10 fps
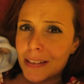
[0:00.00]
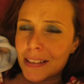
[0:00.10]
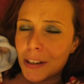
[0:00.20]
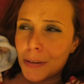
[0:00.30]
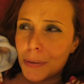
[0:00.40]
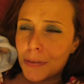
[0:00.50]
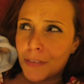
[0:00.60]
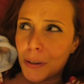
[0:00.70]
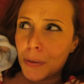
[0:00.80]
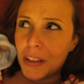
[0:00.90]
who would
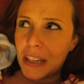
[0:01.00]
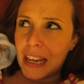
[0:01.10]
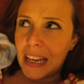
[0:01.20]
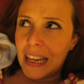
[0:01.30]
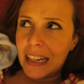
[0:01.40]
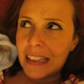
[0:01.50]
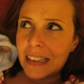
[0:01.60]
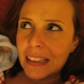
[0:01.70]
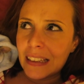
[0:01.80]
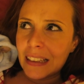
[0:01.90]
feel the need
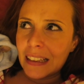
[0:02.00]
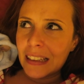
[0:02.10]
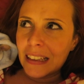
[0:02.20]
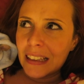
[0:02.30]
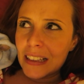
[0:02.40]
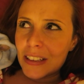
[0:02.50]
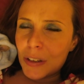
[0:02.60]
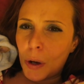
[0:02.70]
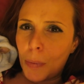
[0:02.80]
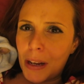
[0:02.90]
to
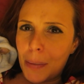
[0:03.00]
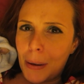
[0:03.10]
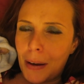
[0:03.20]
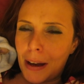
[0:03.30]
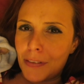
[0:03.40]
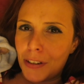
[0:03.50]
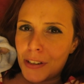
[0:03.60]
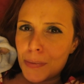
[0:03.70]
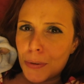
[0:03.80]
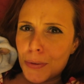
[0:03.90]
comment about having a
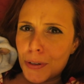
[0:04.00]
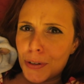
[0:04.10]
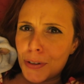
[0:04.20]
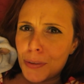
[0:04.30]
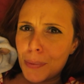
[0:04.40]
small dog,